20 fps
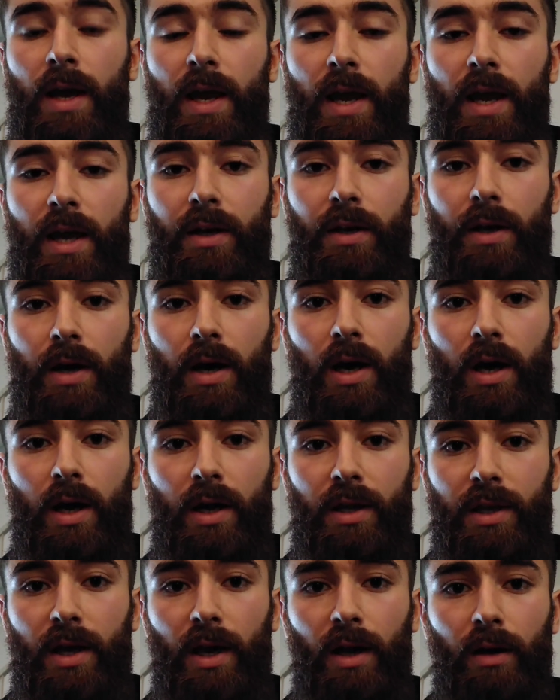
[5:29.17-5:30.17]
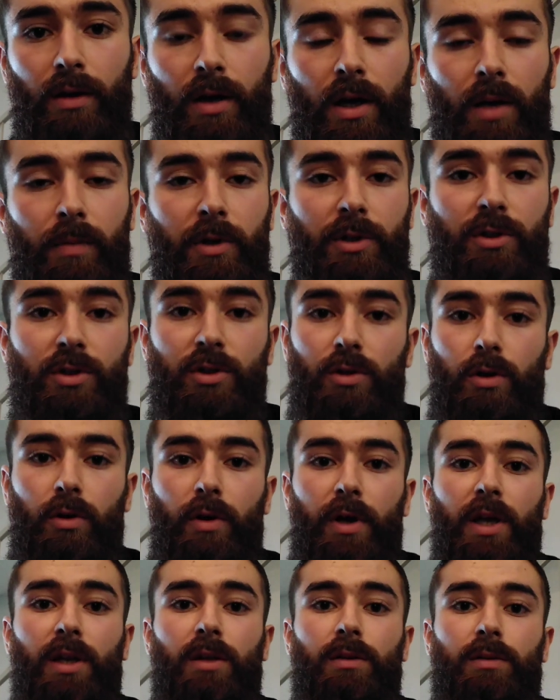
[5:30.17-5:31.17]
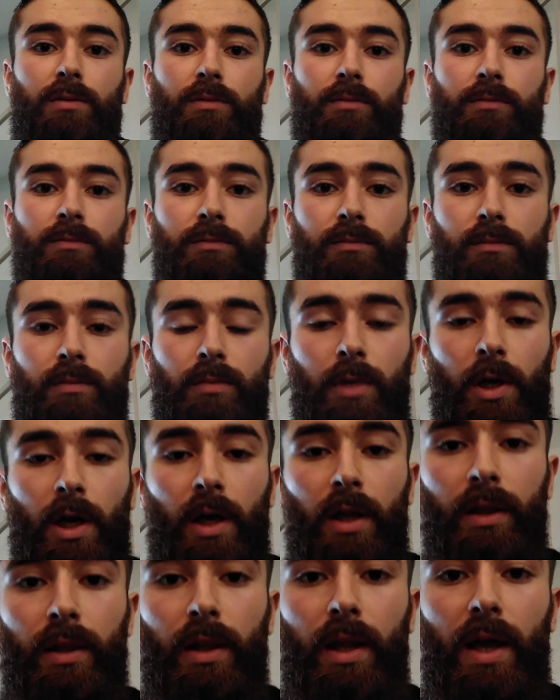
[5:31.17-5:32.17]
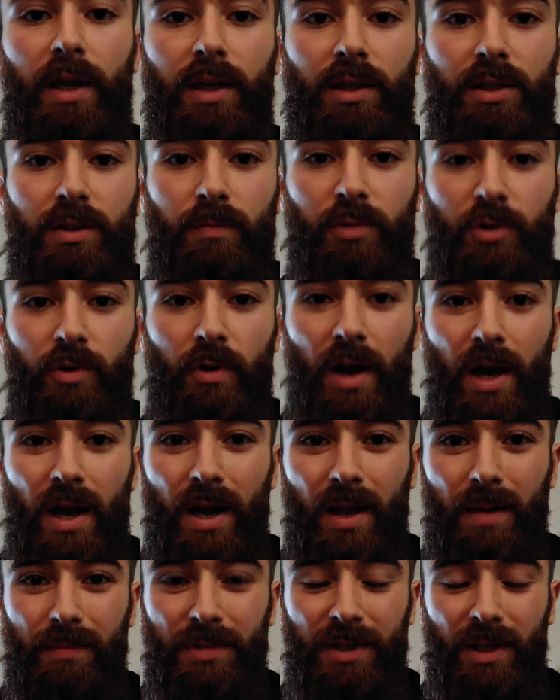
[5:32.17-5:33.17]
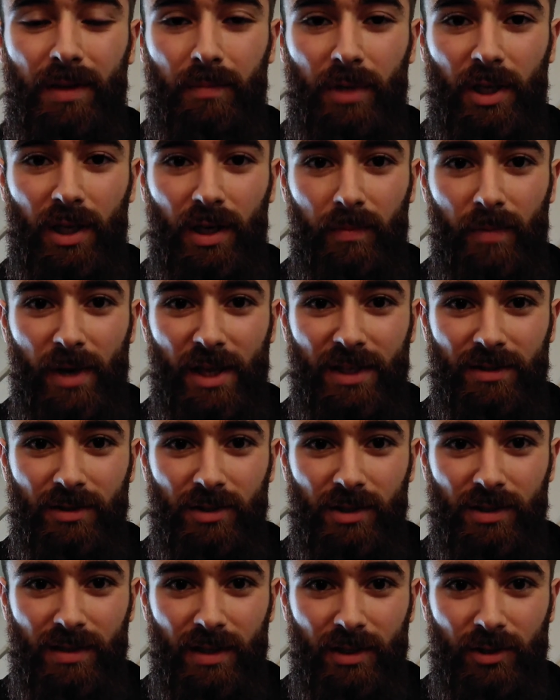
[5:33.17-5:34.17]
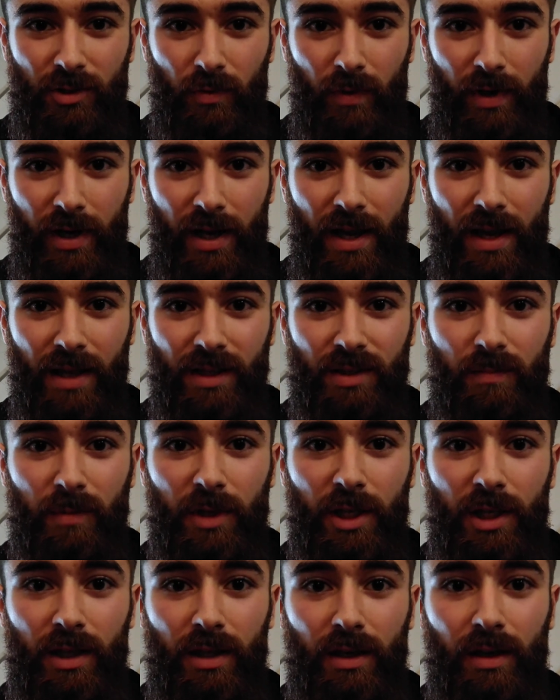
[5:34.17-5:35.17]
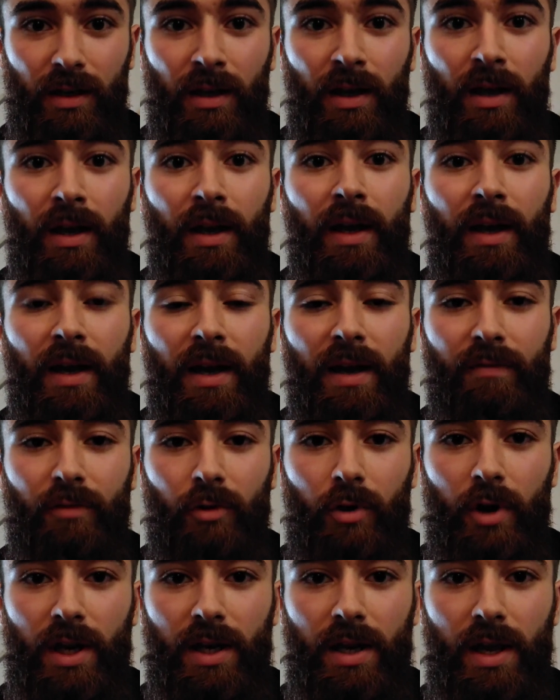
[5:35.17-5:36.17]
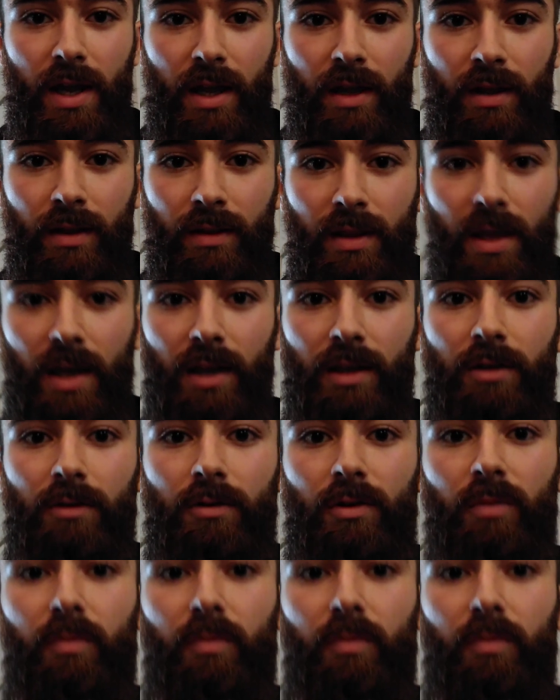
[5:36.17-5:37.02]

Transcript: And yeah, I mean, just go ahead and like, subscribe, send me any messages that you want to ask me, and have a great day. Thank you.